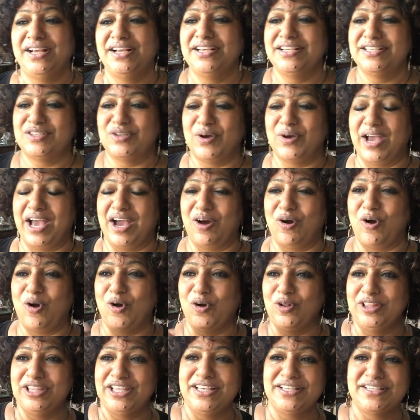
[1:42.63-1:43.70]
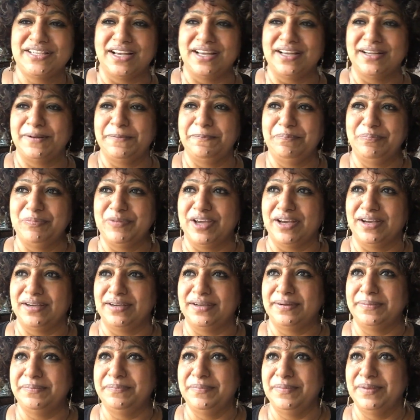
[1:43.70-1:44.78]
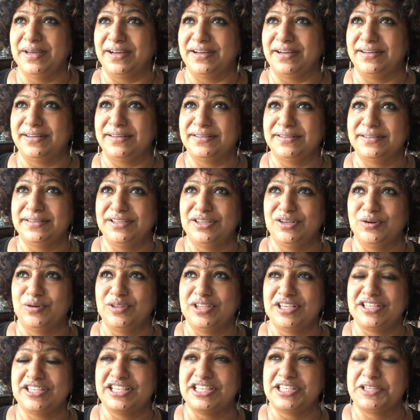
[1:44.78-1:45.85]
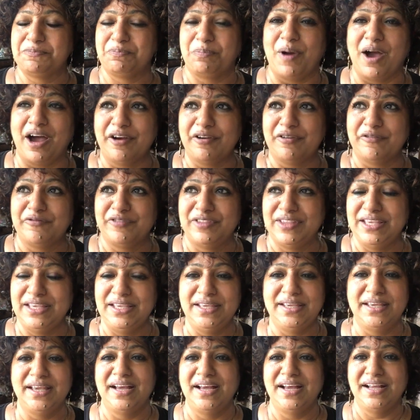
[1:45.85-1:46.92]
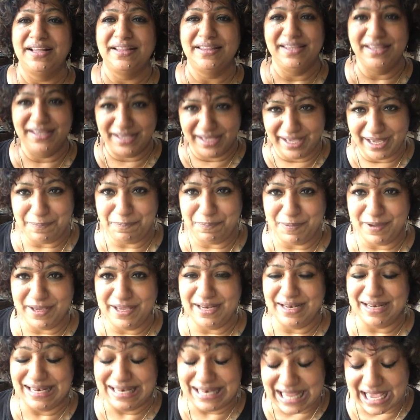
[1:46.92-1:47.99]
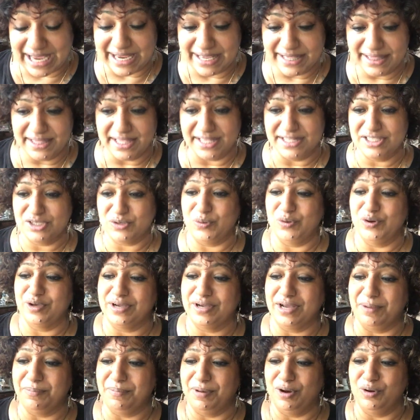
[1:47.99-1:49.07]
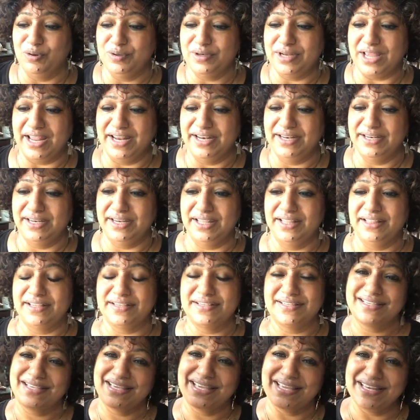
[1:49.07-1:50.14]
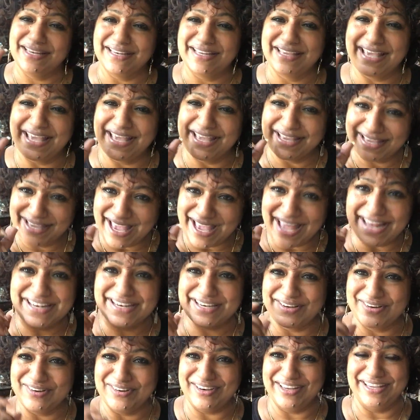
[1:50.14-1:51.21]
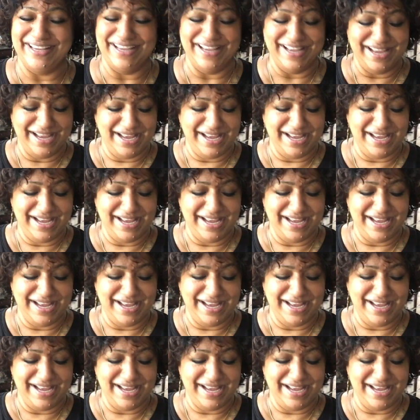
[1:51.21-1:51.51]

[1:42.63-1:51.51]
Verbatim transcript: So all these are, um, uh, you know, this is part of the, the AP line that's going to come out and in the skincare category.